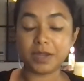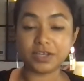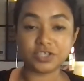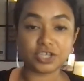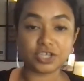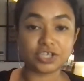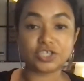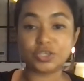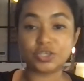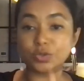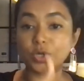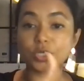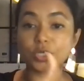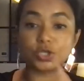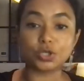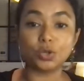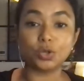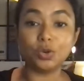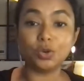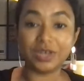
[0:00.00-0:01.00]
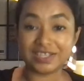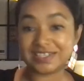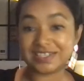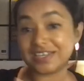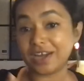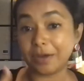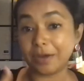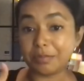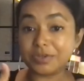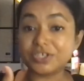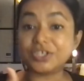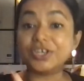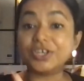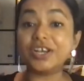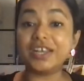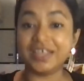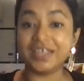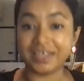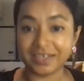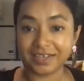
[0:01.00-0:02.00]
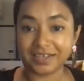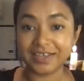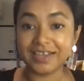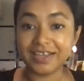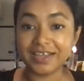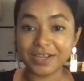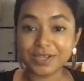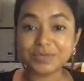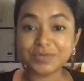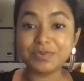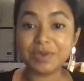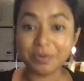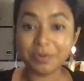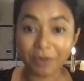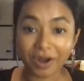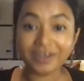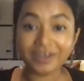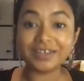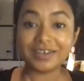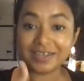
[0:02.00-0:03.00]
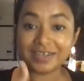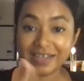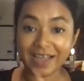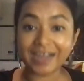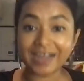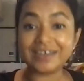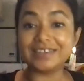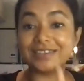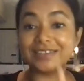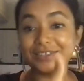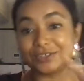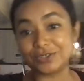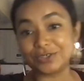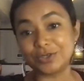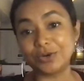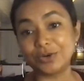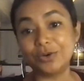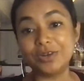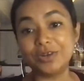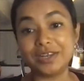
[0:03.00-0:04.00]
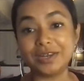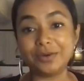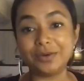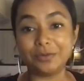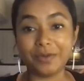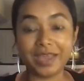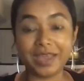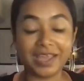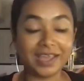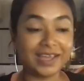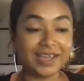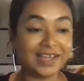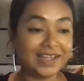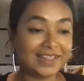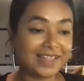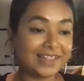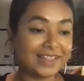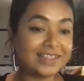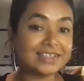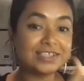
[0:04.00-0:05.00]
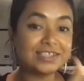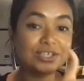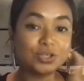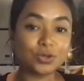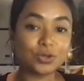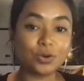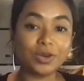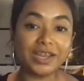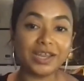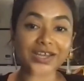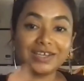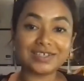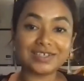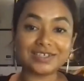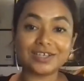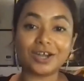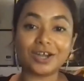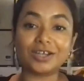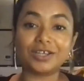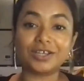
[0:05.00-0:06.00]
just to a troll. It's an opportunity, because we want to react to the troll in a way that this trolling does not